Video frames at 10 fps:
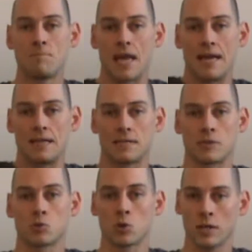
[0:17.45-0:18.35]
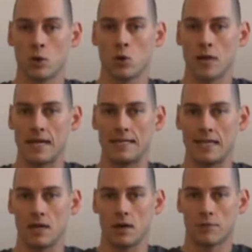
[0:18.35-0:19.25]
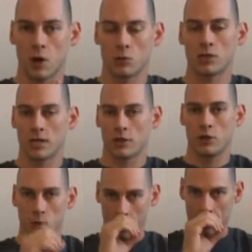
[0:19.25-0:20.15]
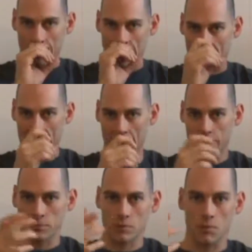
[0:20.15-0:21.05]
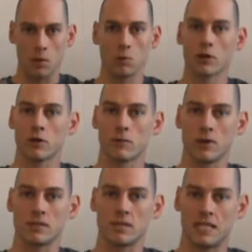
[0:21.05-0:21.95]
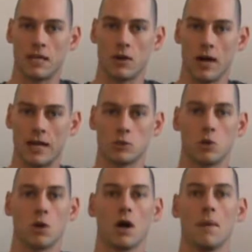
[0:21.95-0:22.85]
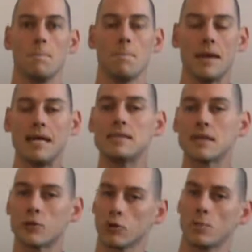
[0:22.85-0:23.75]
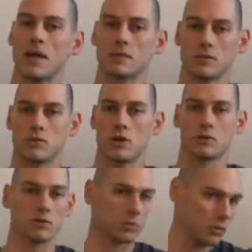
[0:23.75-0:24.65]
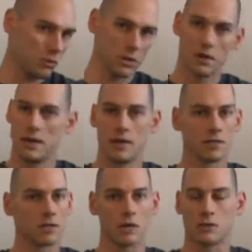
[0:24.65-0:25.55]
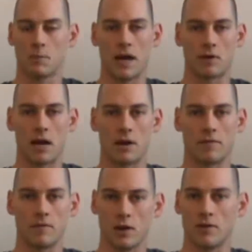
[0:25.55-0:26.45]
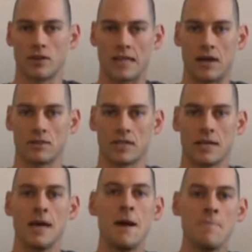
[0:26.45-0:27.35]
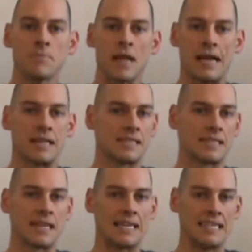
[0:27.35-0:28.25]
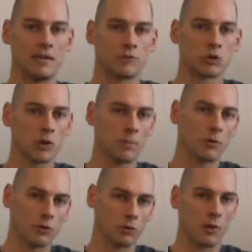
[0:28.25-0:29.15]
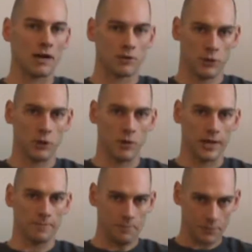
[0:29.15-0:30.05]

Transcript: And it's this really cool idea of coaching and cueing that I got from some of my really good friends at TRX, who are amazing group X instructors with tons of background and very, very talented. And it's this idea of triple threat cueing.